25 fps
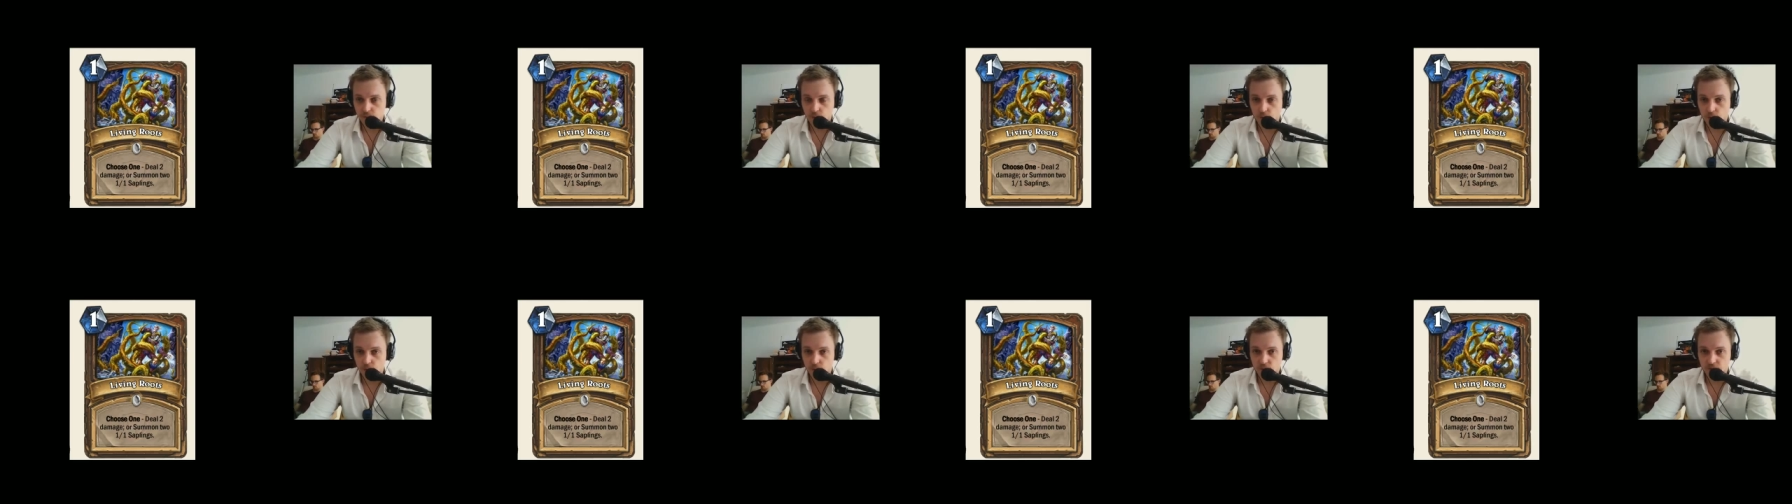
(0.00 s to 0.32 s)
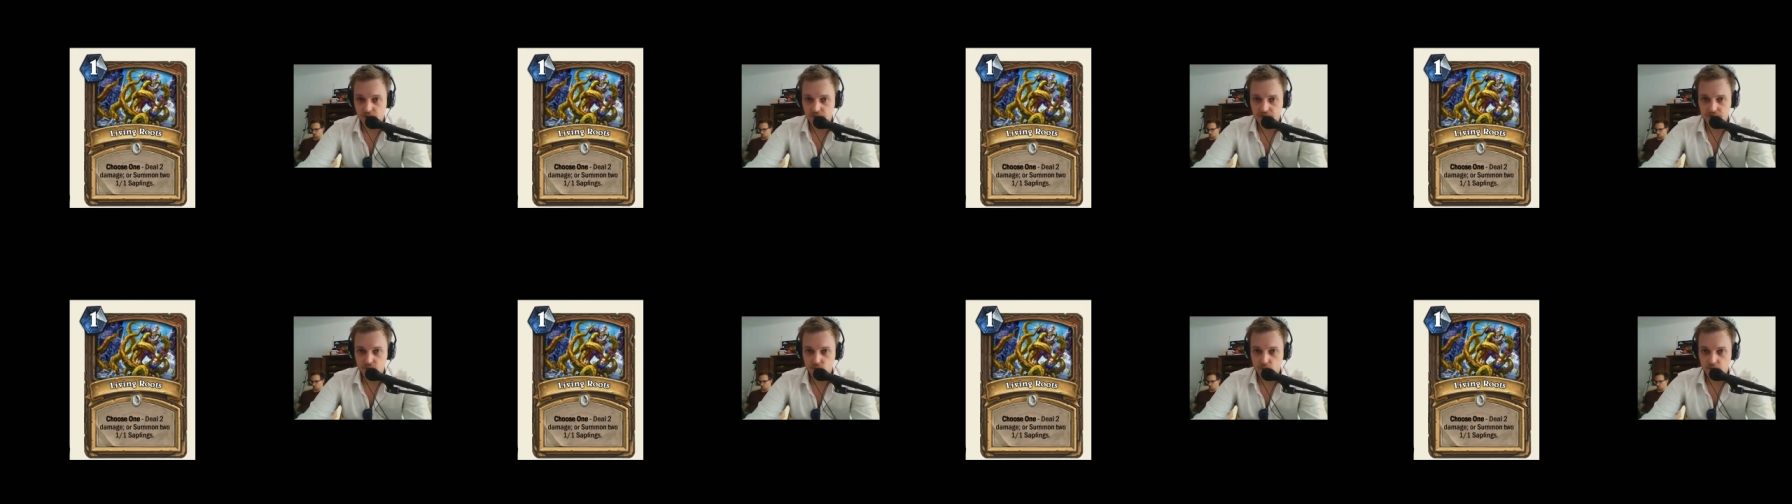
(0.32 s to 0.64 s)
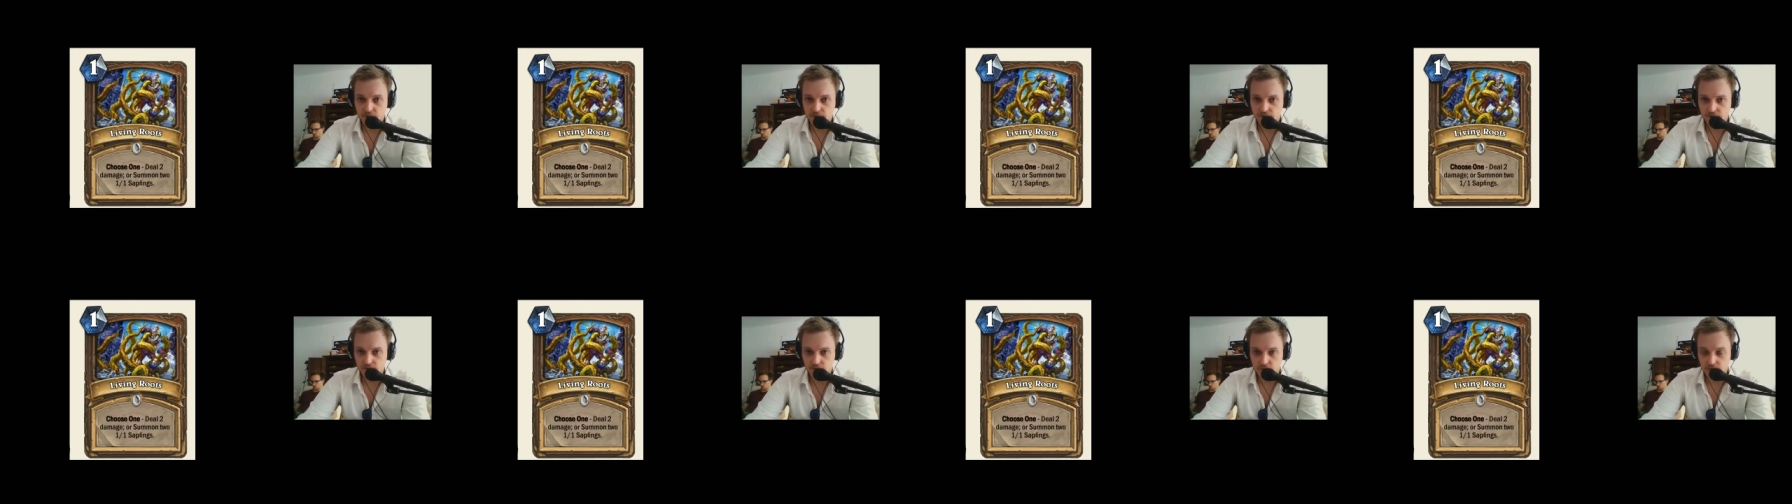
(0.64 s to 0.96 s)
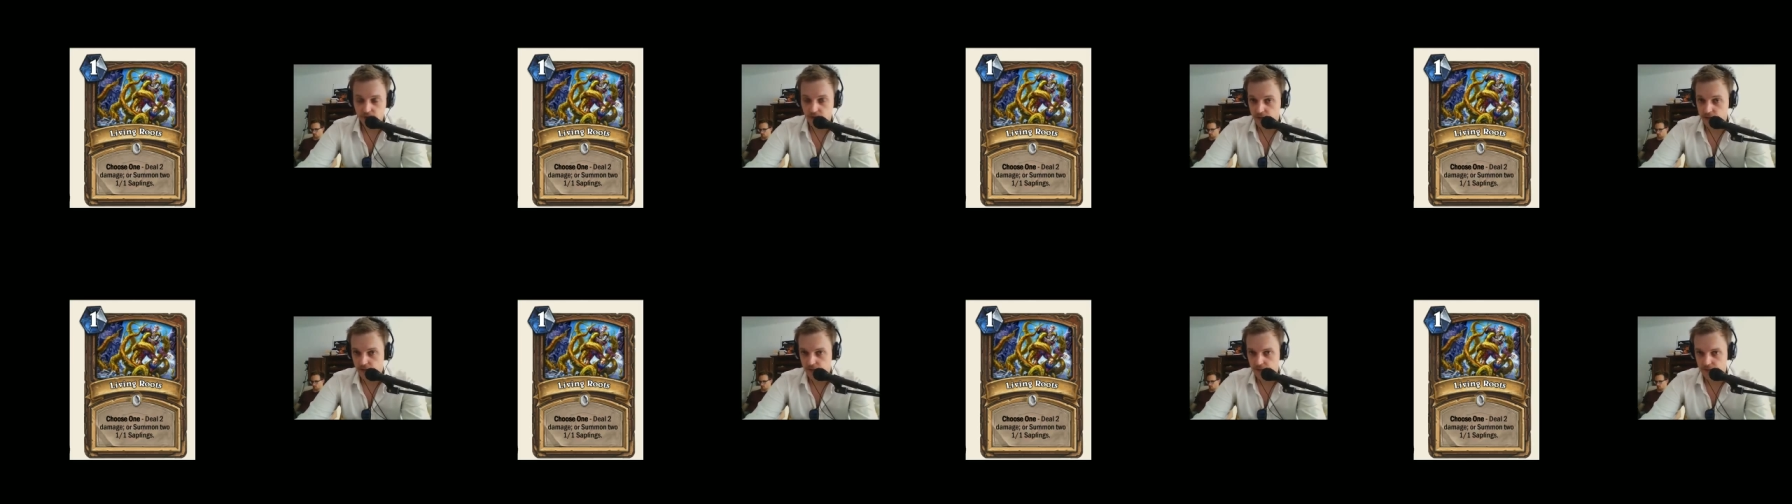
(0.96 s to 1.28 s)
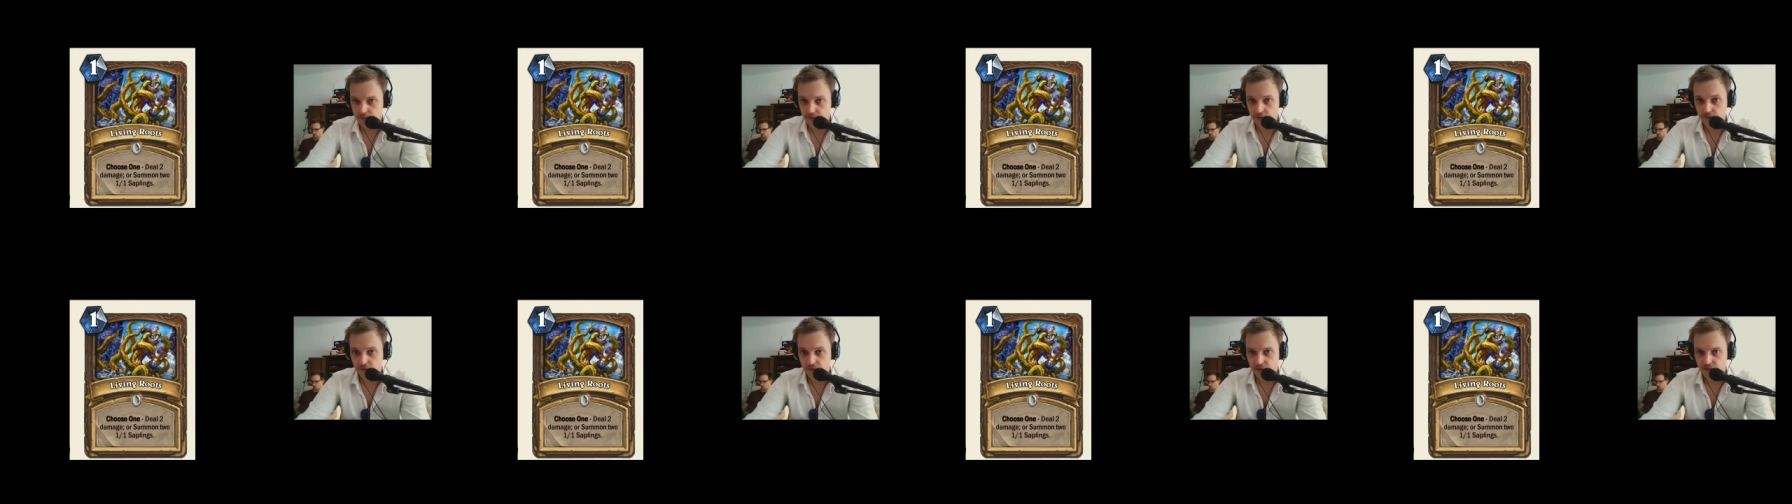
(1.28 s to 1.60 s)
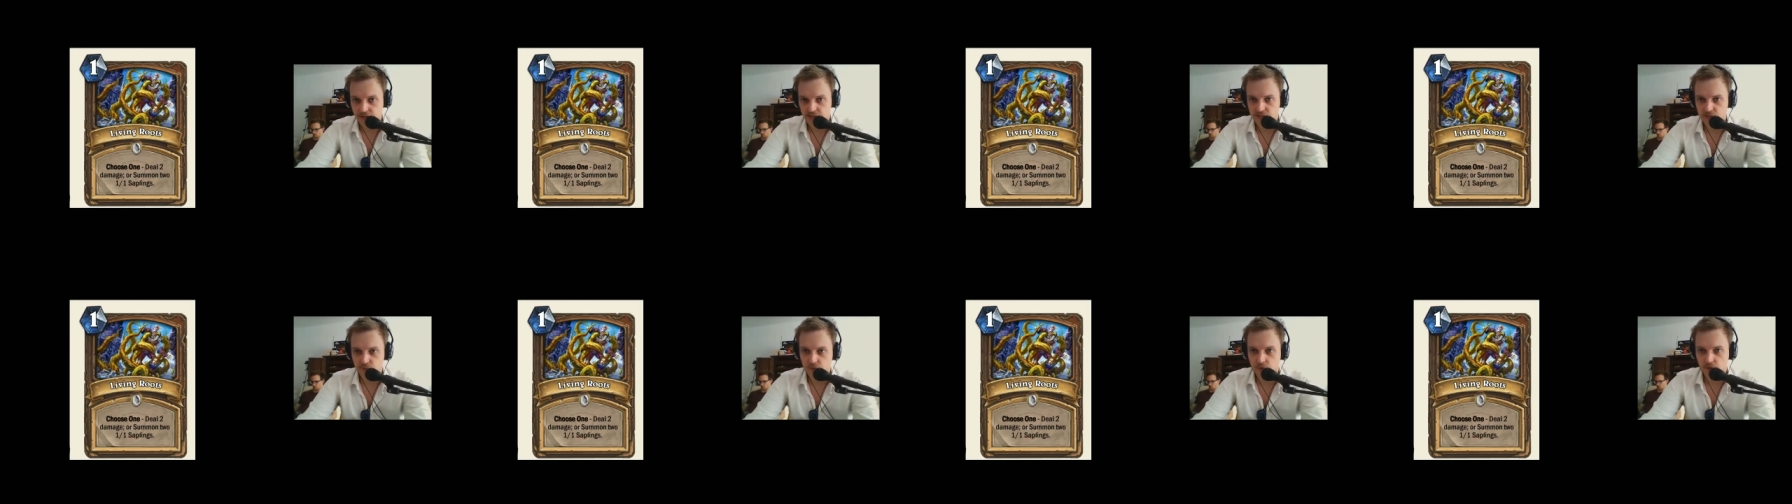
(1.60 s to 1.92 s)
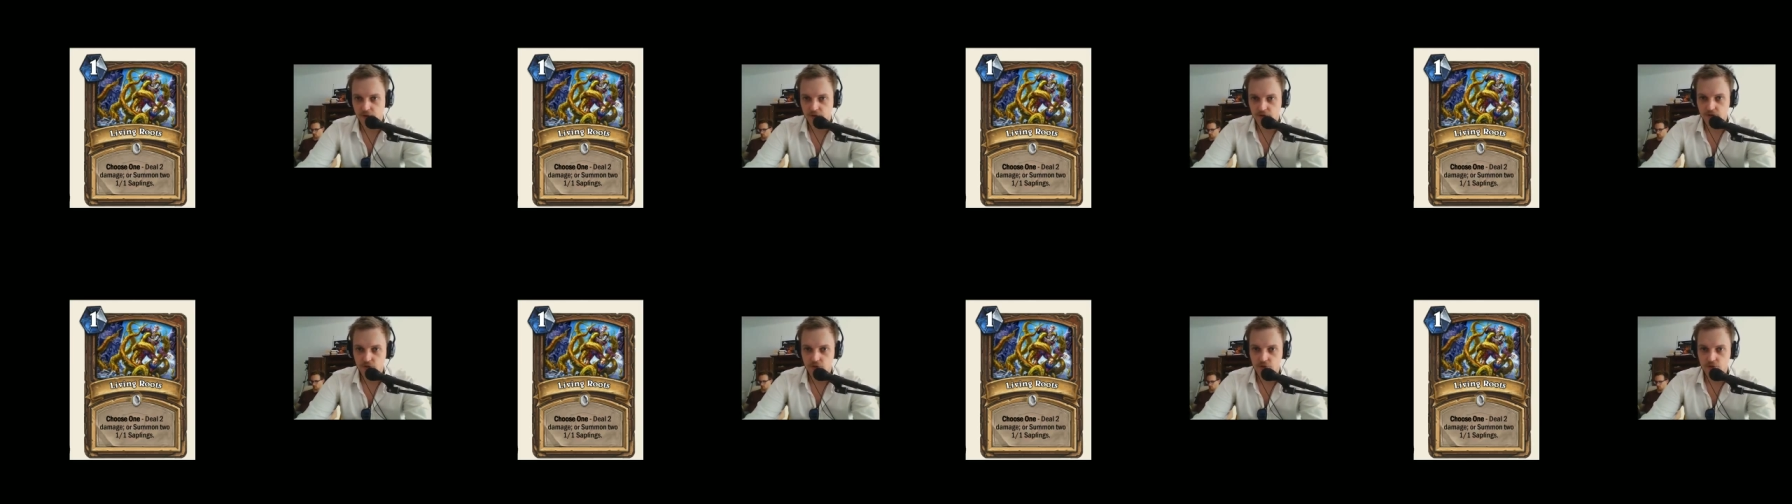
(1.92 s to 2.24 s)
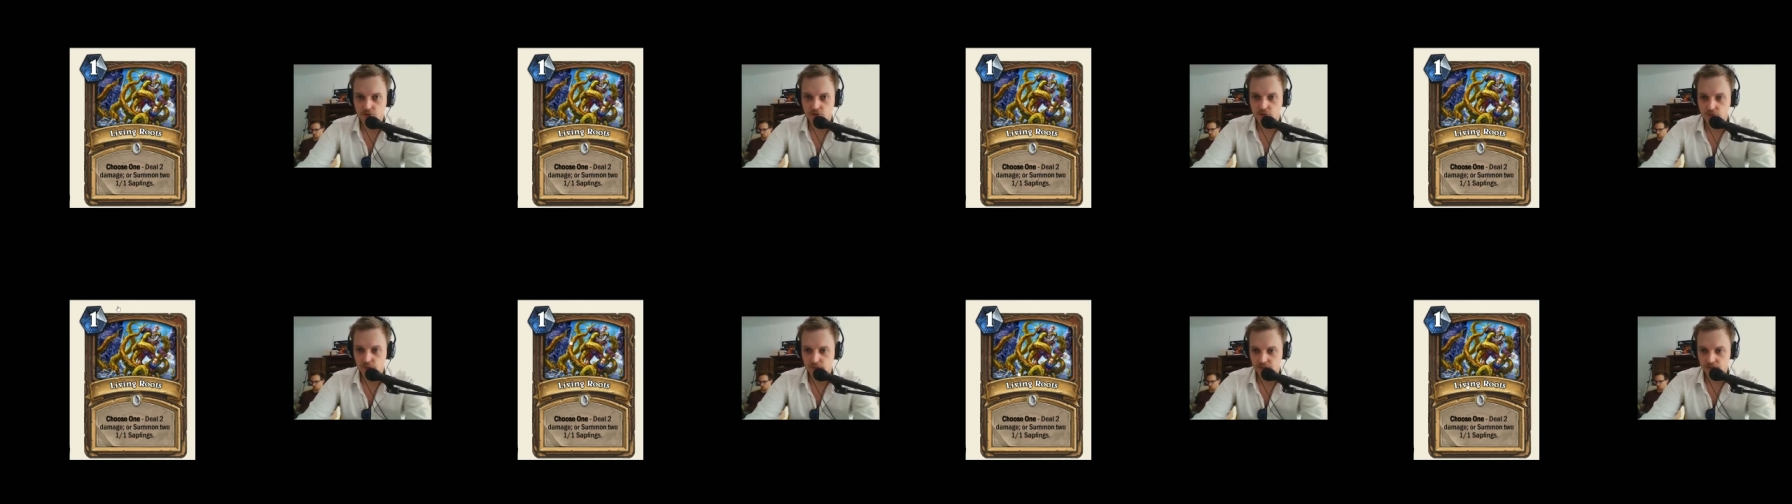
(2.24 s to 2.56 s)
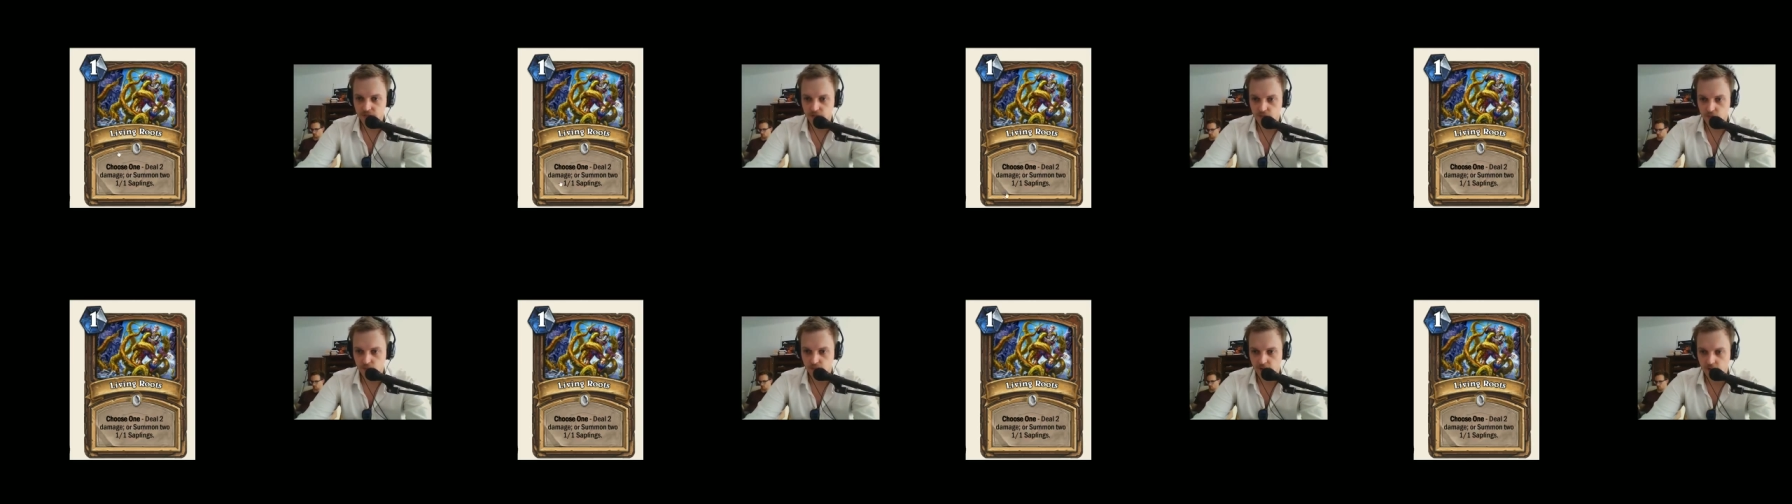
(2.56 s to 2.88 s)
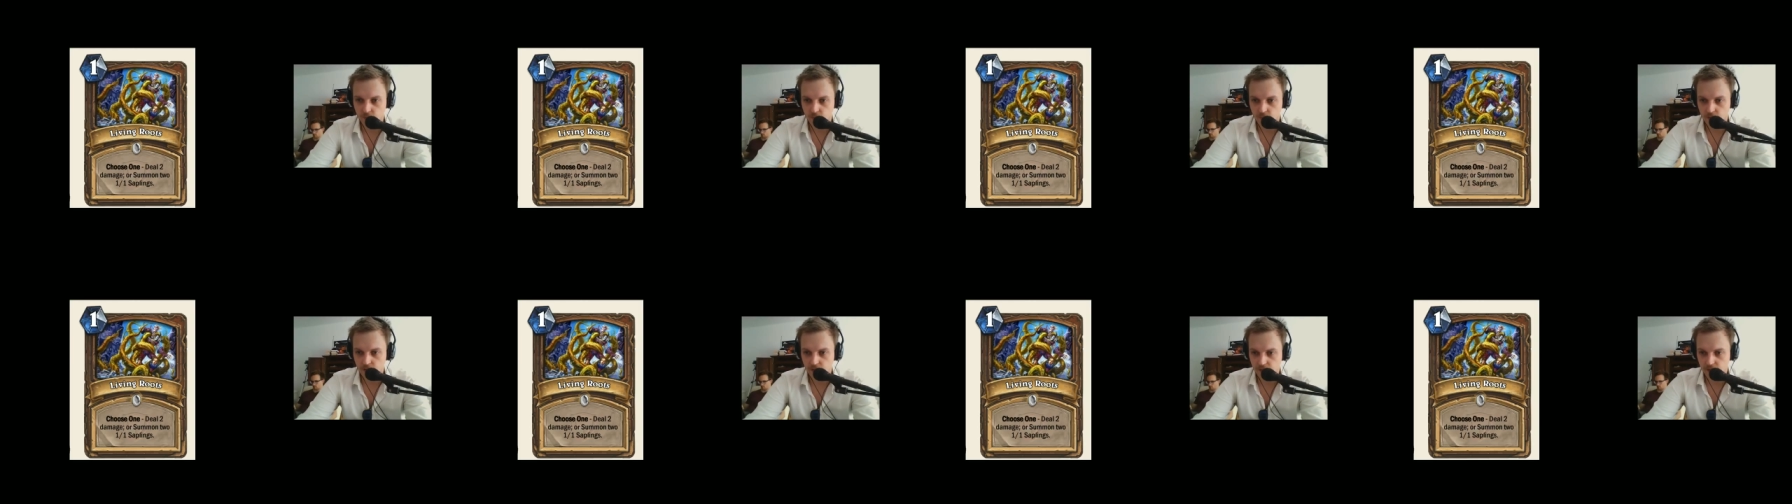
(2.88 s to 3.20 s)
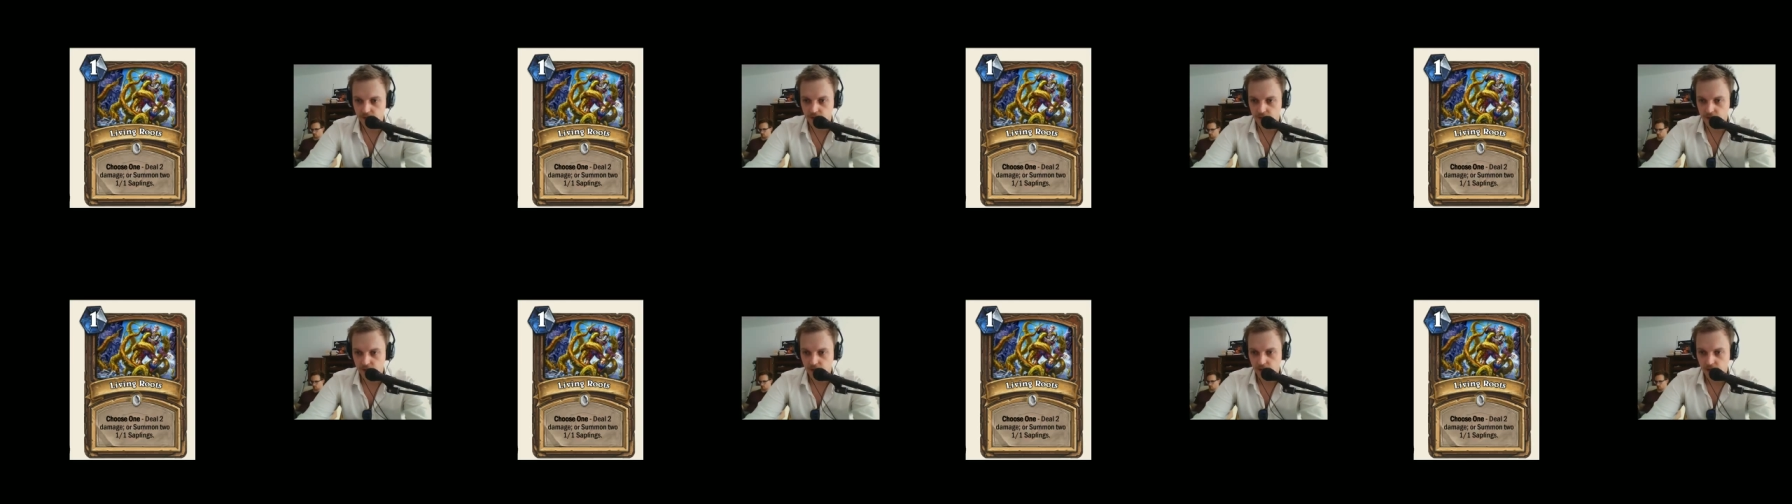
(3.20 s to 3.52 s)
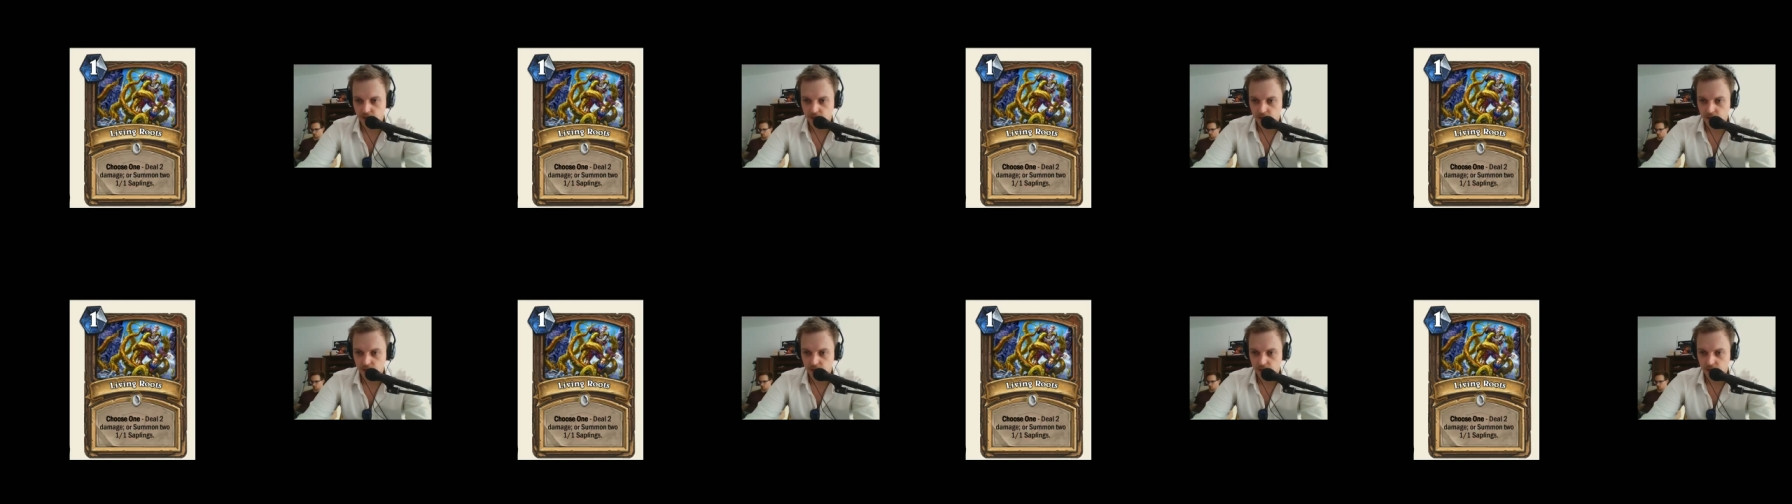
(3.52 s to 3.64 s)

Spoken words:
1/1s with Death Rattle Spawn at 2/2, which is really, really good.